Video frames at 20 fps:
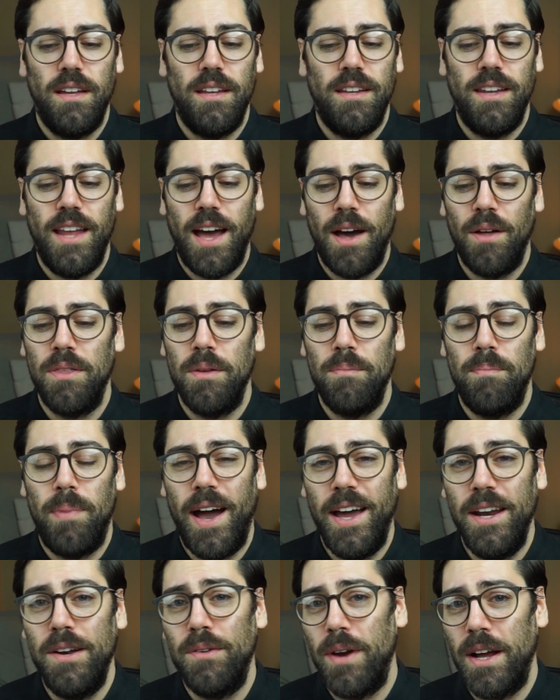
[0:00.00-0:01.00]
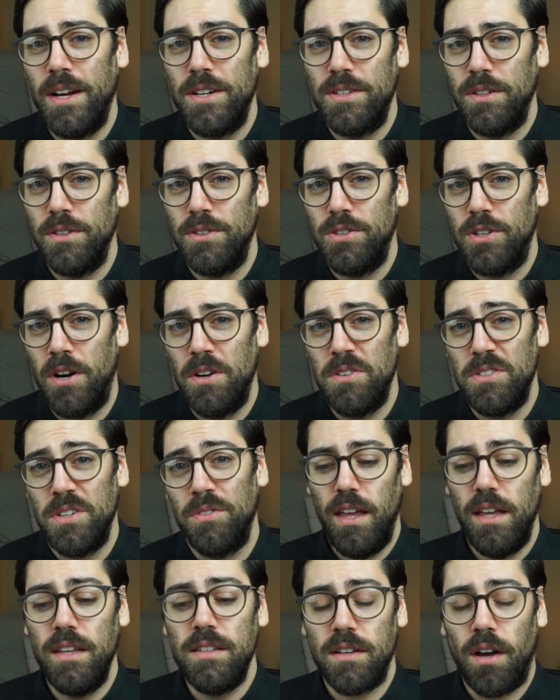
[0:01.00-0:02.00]
Now, the bidirectional
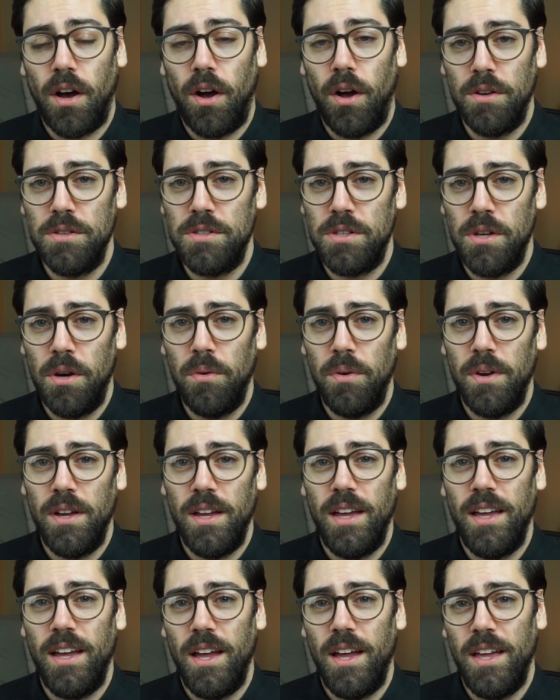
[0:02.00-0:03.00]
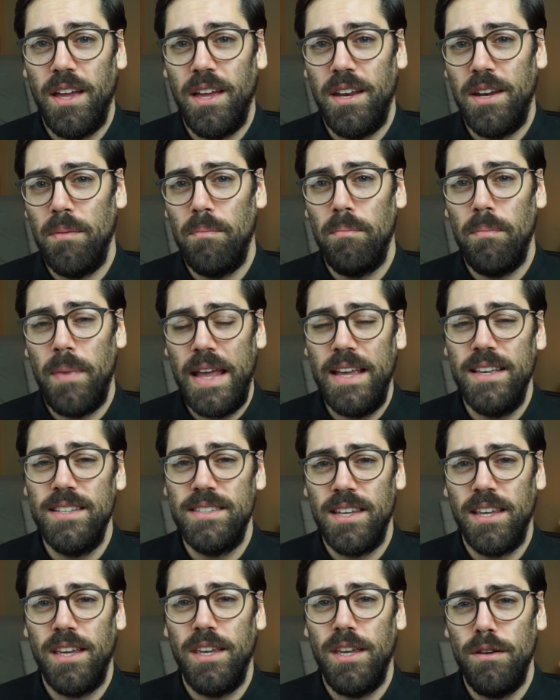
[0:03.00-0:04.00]
charging is also an
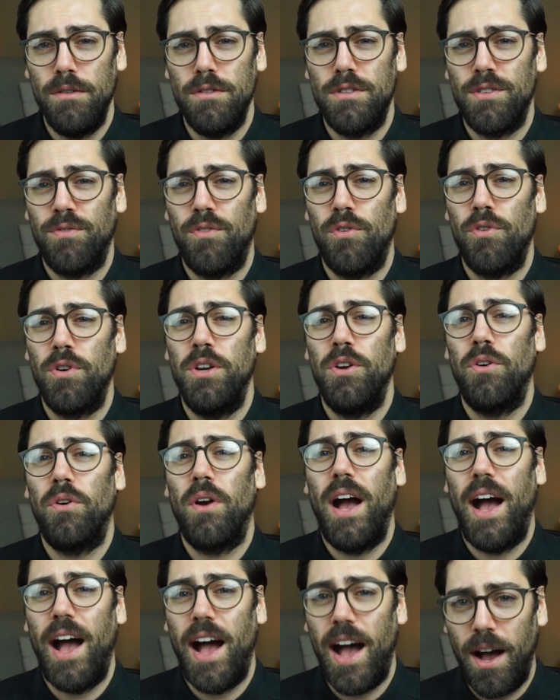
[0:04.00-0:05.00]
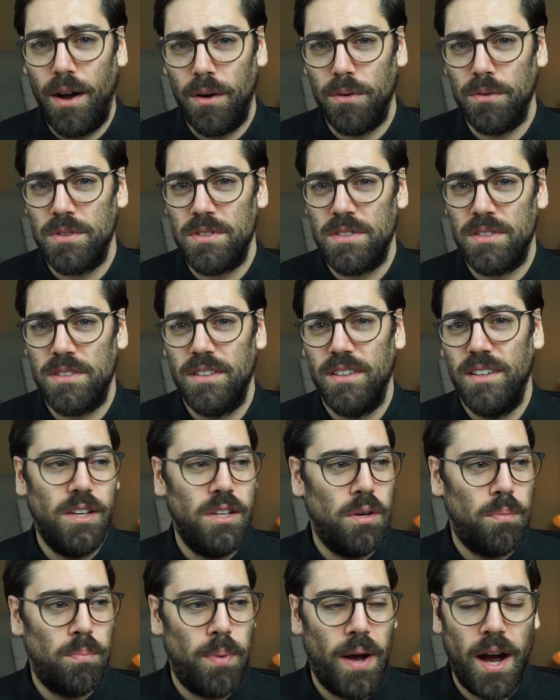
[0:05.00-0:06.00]
amazing use for your house.
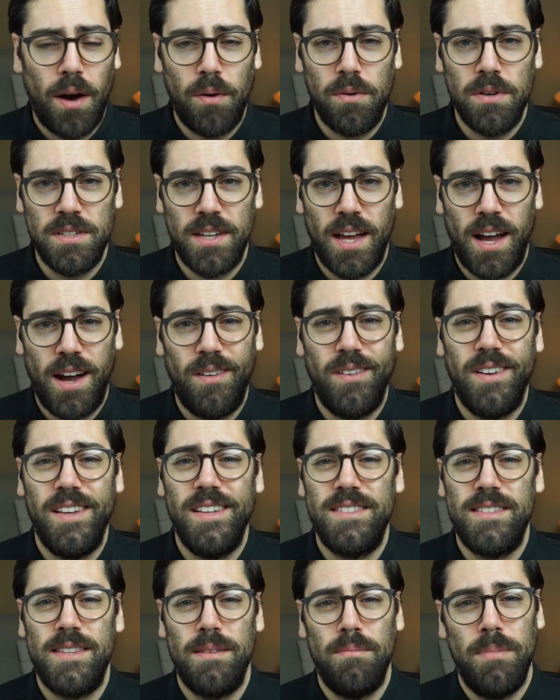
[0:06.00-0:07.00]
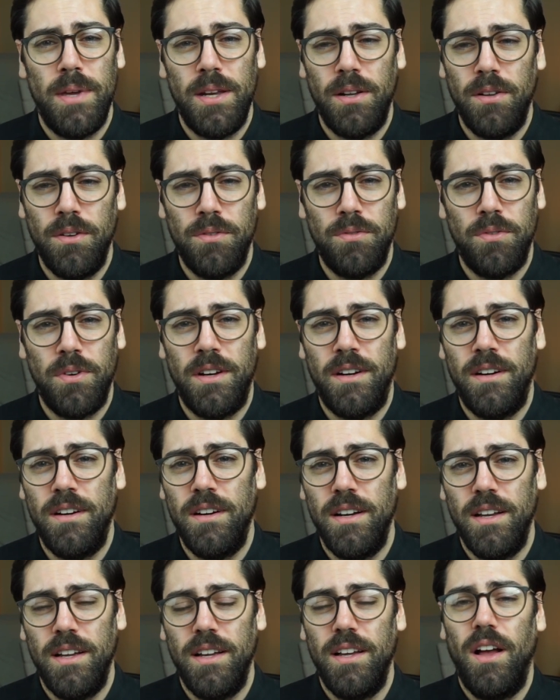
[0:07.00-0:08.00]
Your power's out, it's the middle of
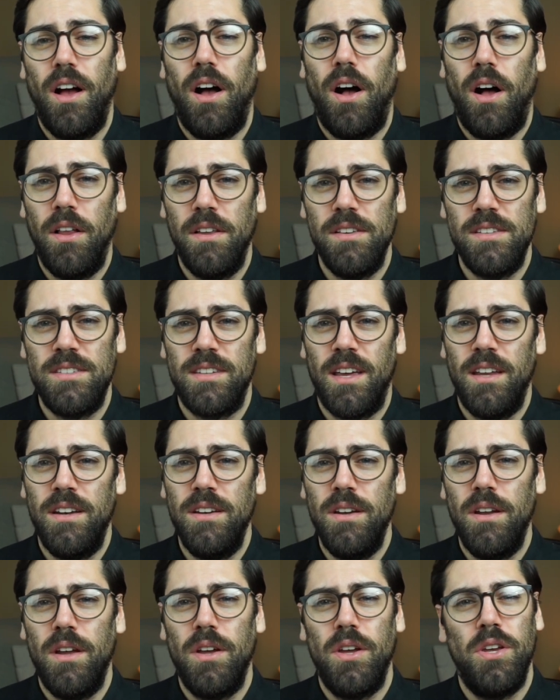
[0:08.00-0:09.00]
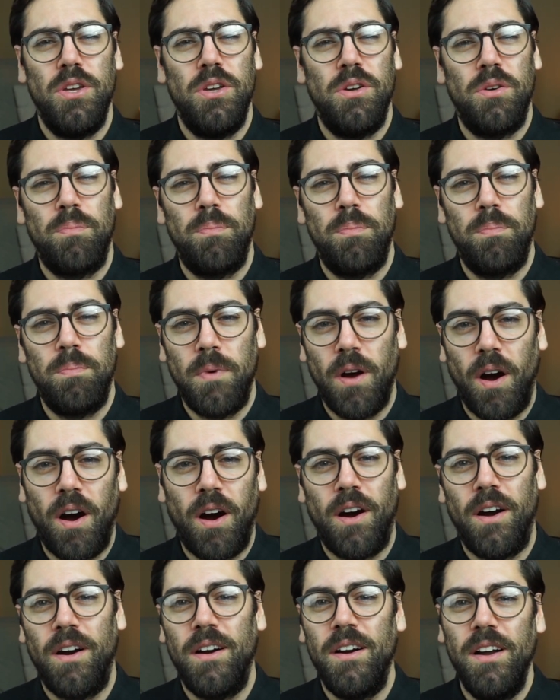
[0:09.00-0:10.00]
winter. All of a sudden, your
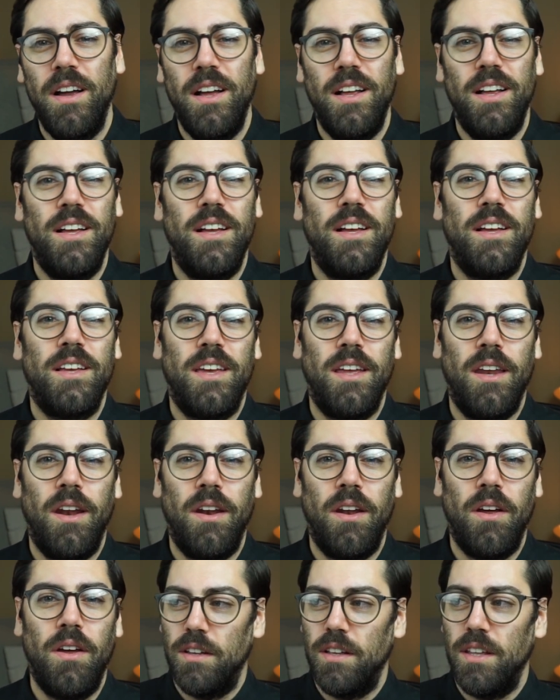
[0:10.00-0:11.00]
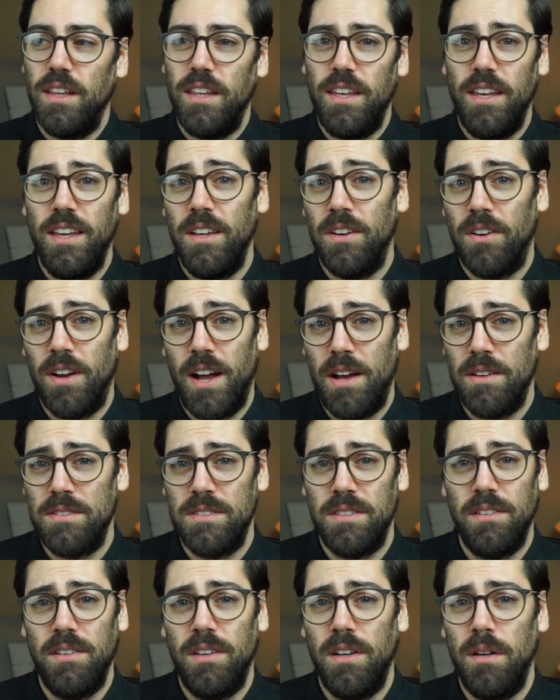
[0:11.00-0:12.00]
car can heat your house
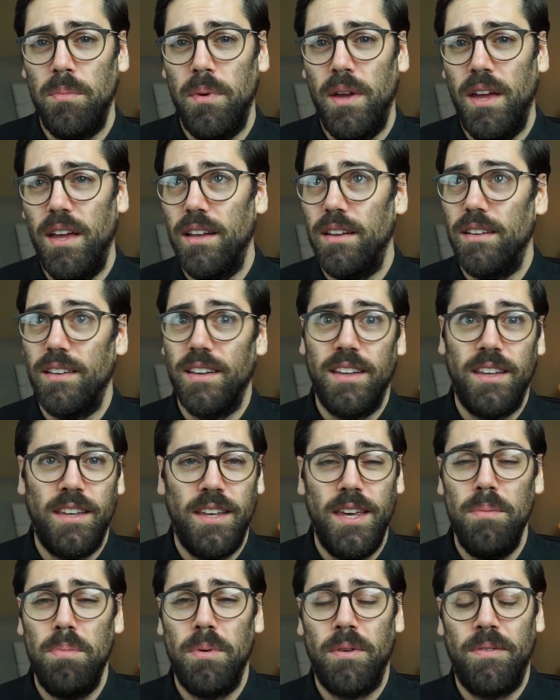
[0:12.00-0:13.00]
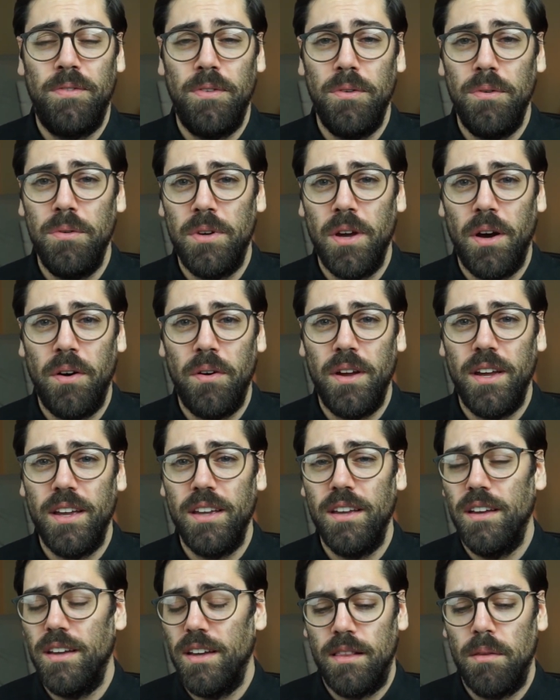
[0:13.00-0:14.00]
a little bit, keep your food
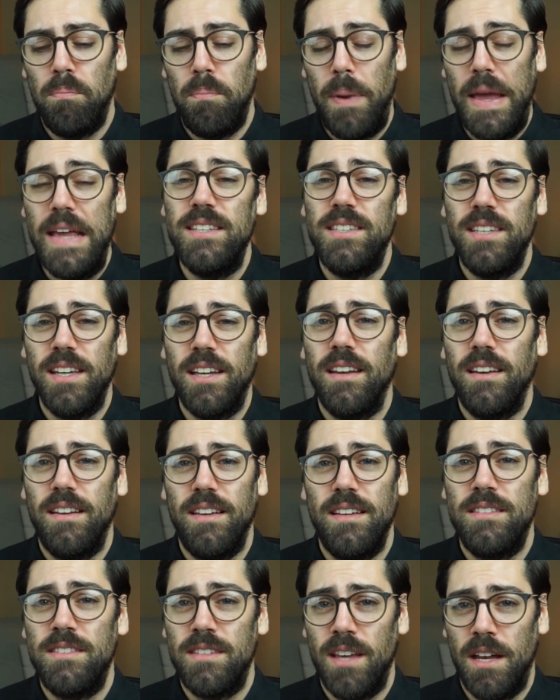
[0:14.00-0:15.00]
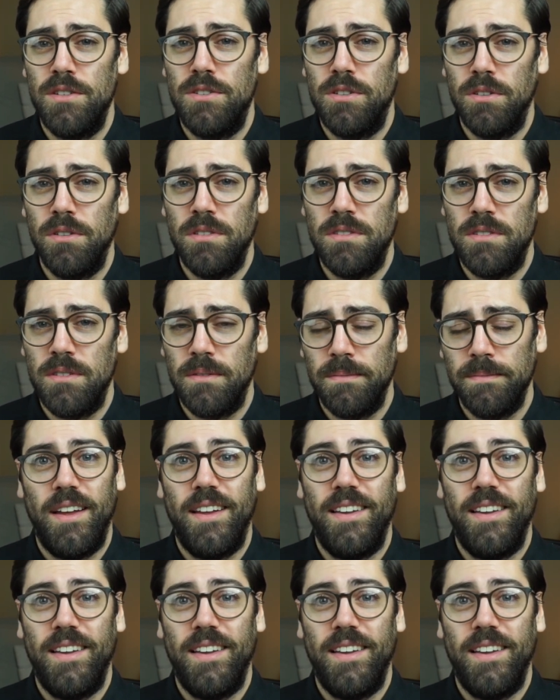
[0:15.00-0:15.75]
going, basic essentials.